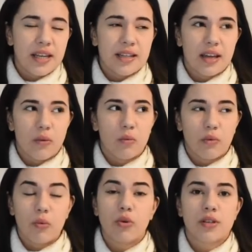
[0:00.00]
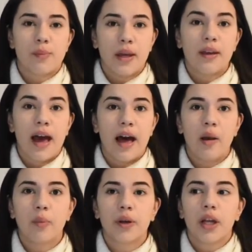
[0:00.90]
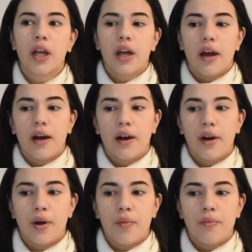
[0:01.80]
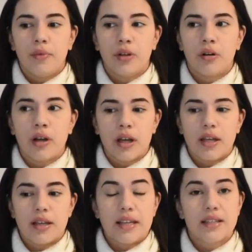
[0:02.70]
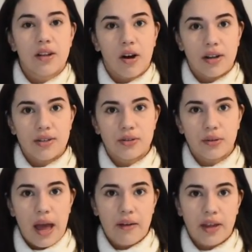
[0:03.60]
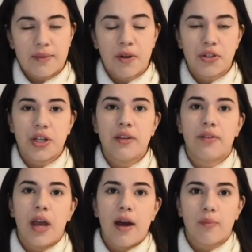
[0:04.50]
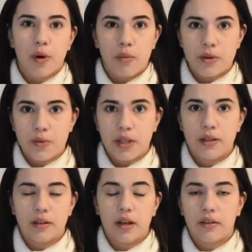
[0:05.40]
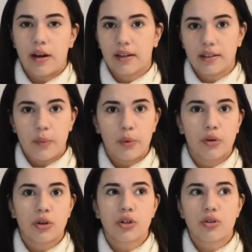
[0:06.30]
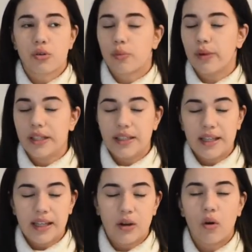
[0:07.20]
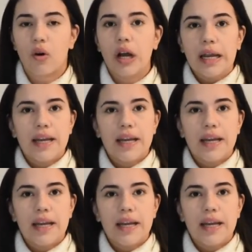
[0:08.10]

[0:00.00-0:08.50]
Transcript: it was a big help. It's nice to have it, especially if you have problems with cracked nipples or bleeding or